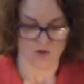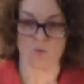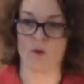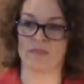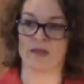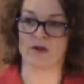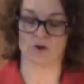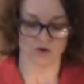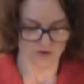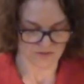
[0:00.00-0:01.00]
When they
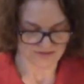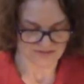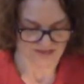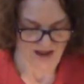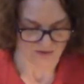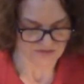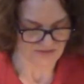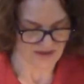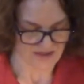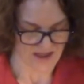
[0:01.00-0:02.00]
heard the sound,
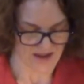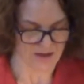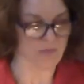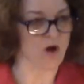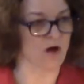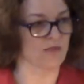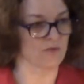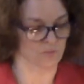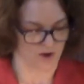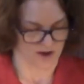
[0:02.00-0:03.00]
they came on
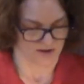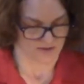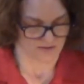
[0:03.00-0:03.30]
the run.